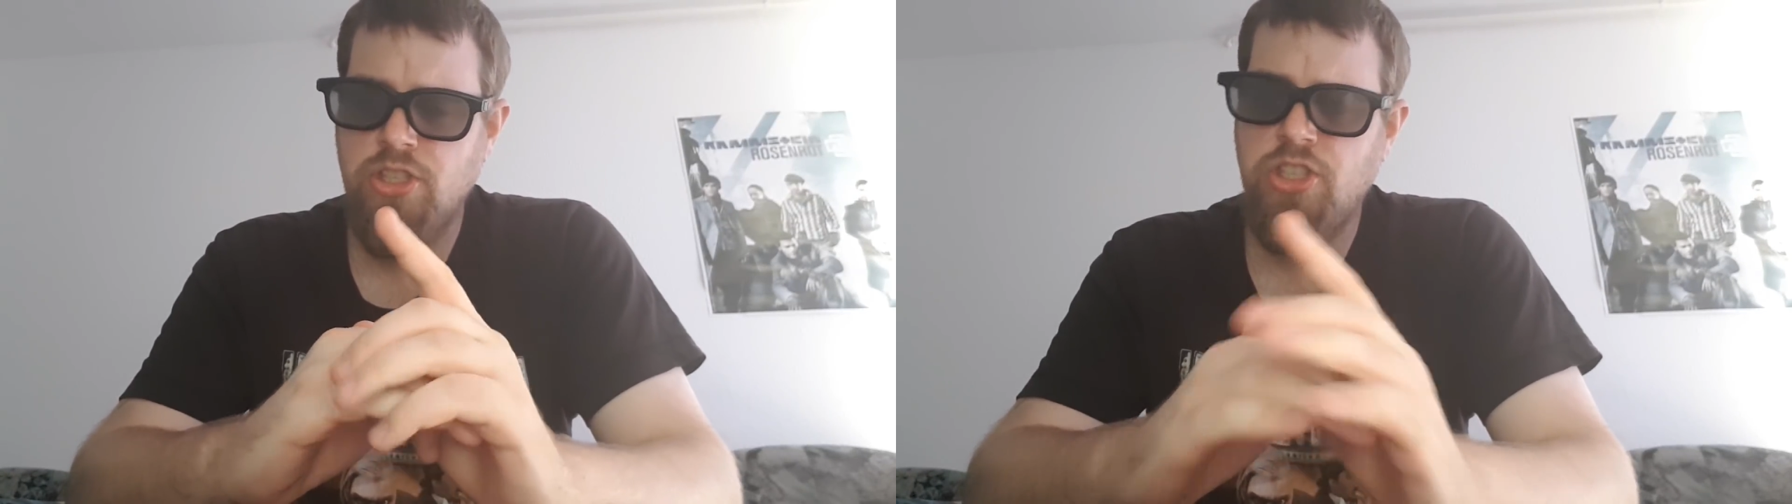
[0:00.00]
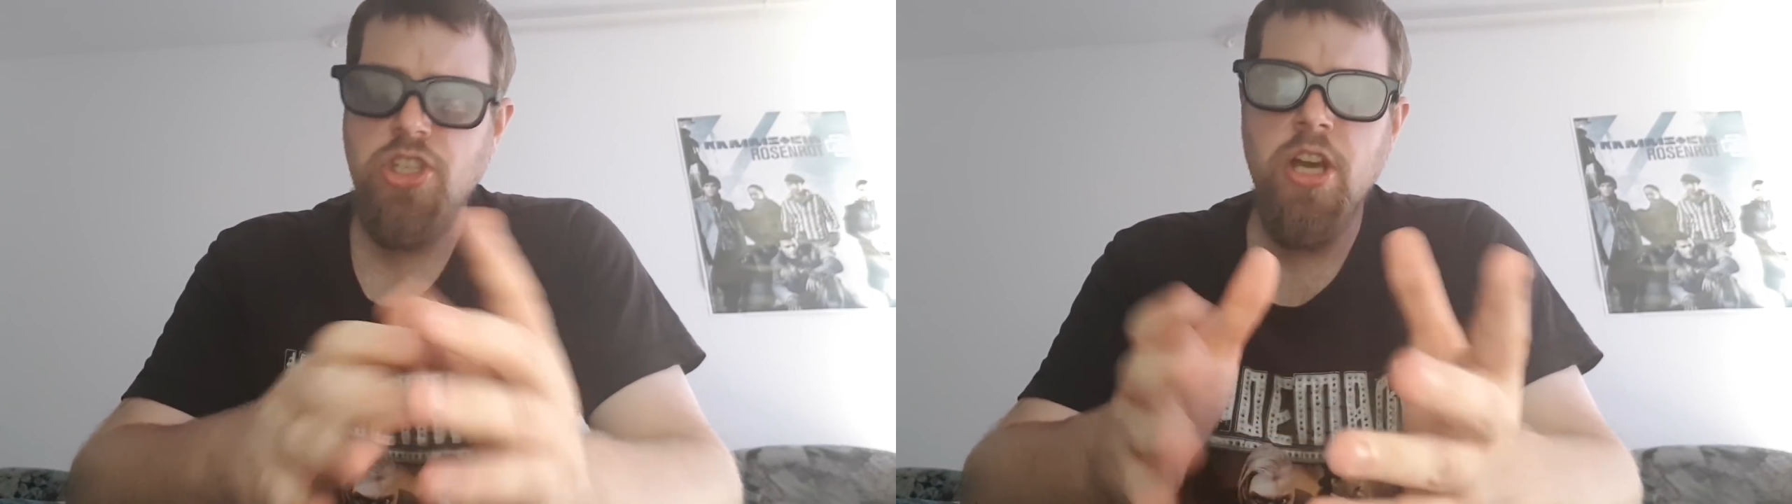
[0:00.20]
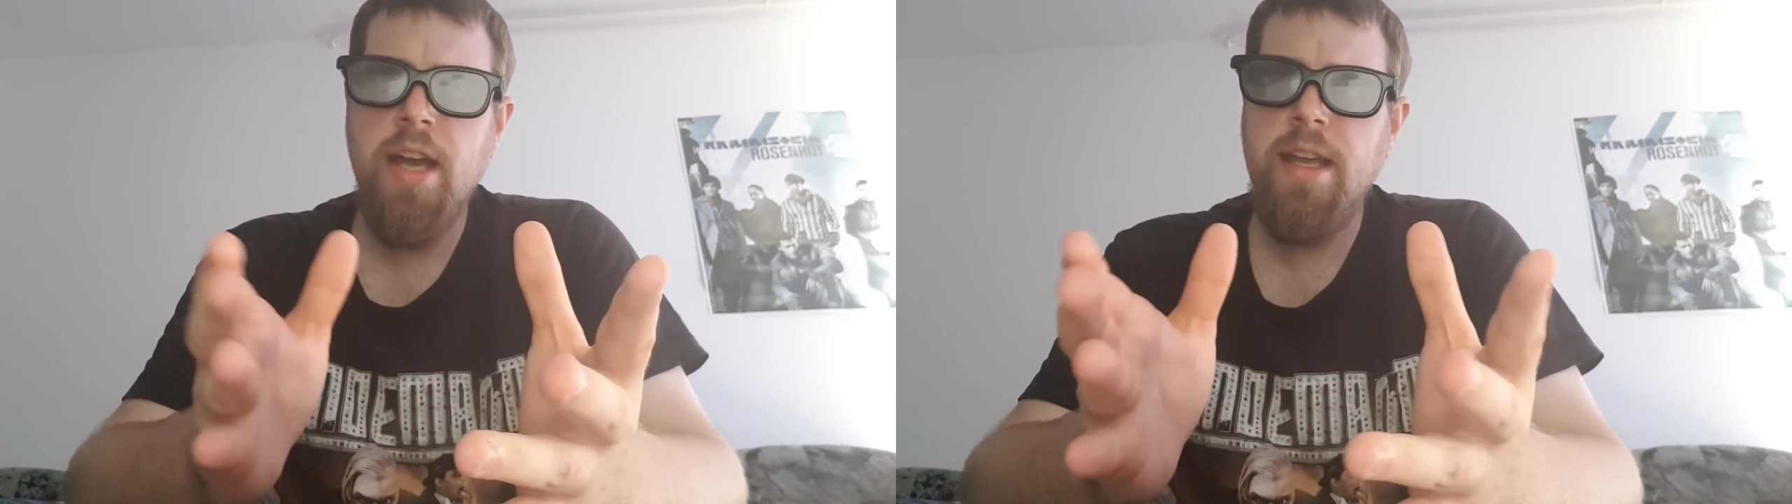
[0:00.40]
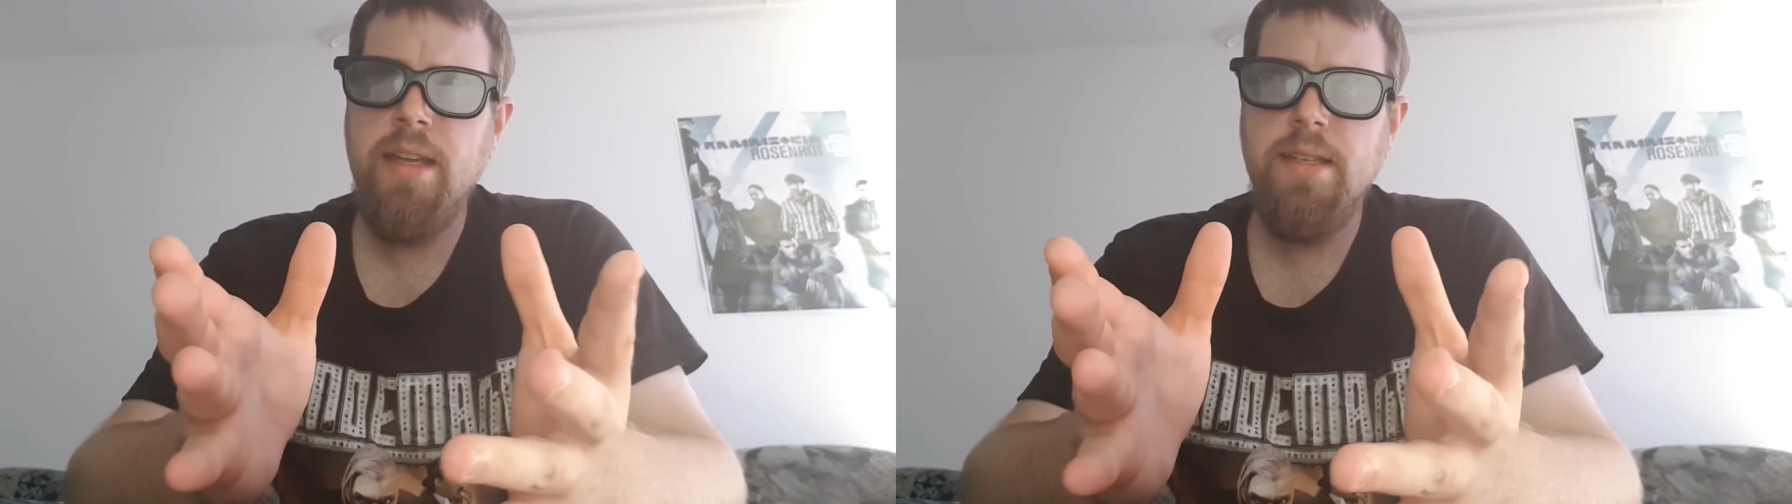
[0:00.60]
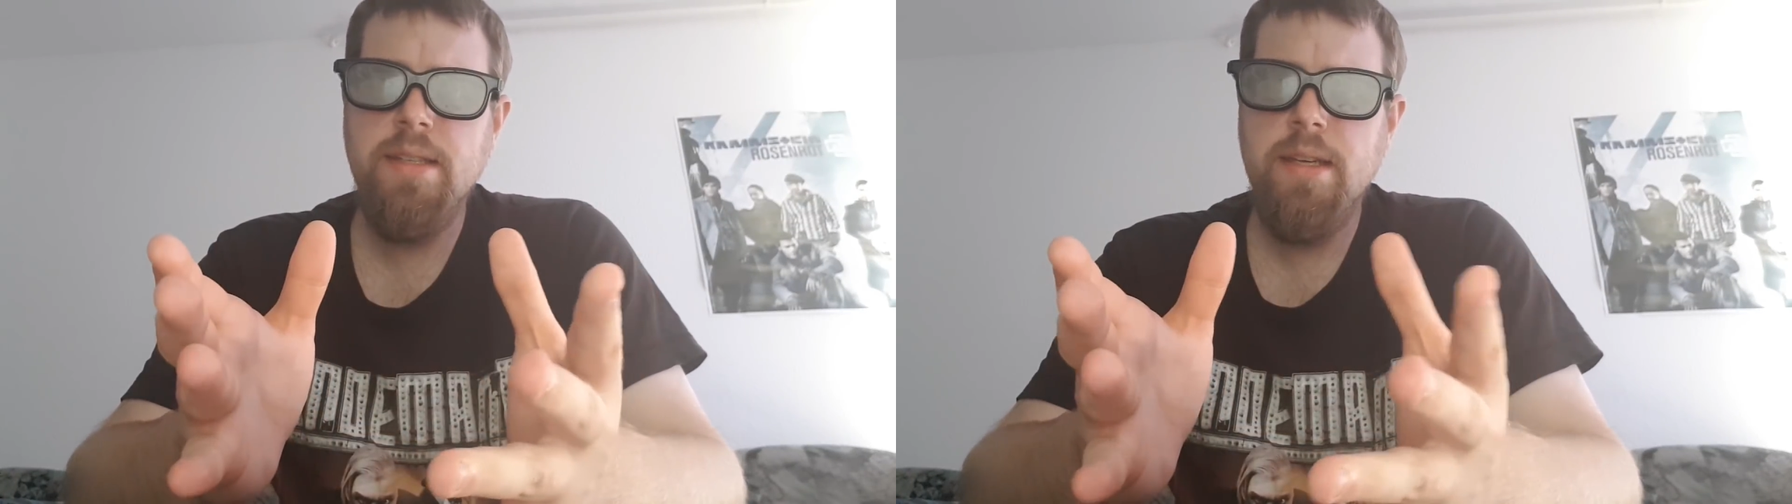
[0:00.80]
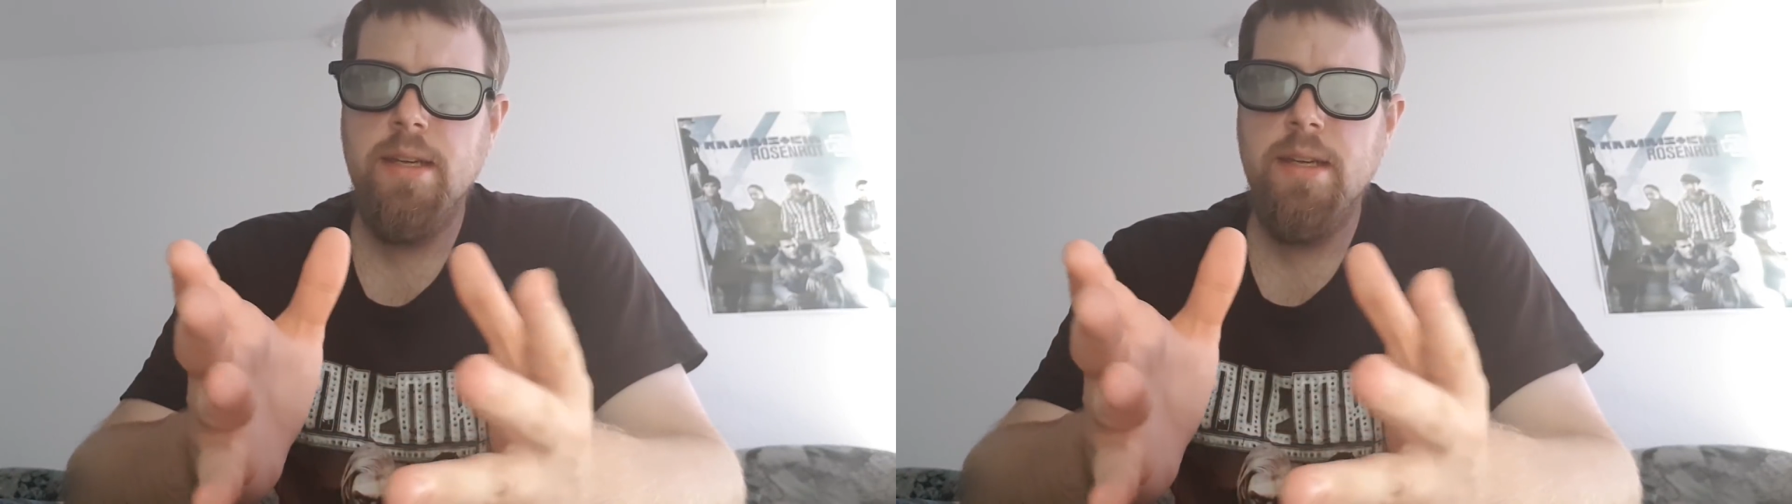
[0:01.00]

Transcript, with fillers: giant